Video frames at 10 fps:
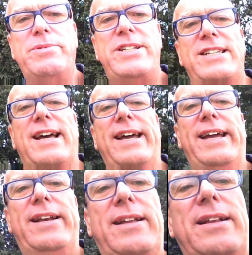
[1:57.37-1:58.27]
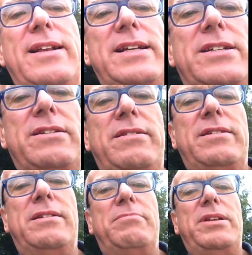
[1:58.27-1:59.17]
I was saying, that's
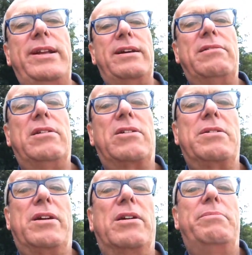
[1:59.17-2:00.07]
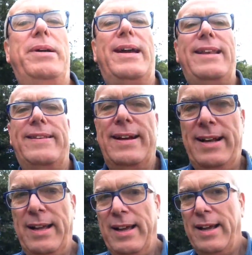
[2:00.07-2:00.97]
bloody hell, like I've got a big head then.
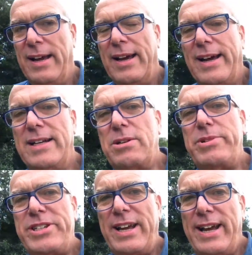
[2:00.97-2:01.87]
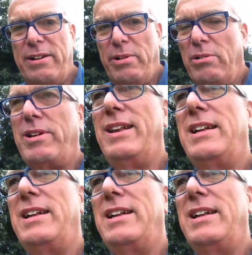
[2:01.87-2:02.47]
As I was saying, I was looking